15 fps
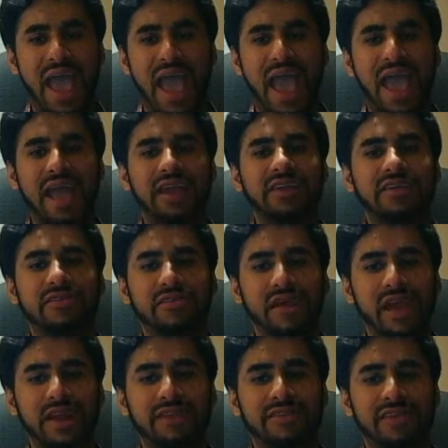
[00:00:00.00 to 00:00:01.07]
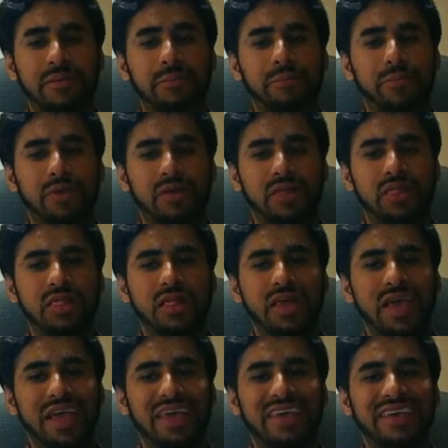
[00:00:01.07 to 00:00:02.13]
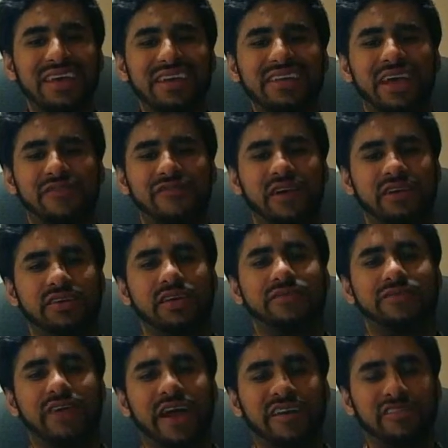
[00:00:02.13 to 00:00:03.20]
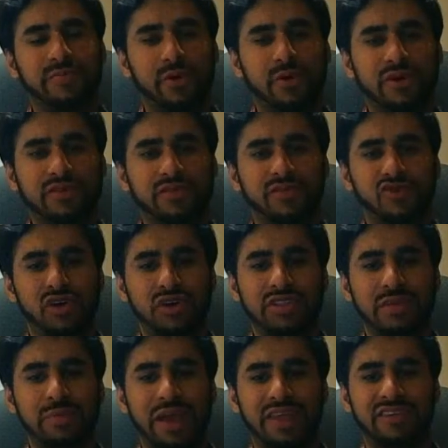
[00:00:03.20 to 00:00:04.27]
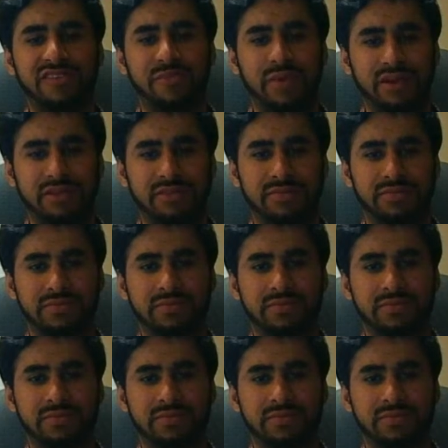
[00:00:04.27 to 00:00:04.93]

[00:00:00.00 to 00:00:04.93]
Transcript: and create simple yet effective dashboards for the management.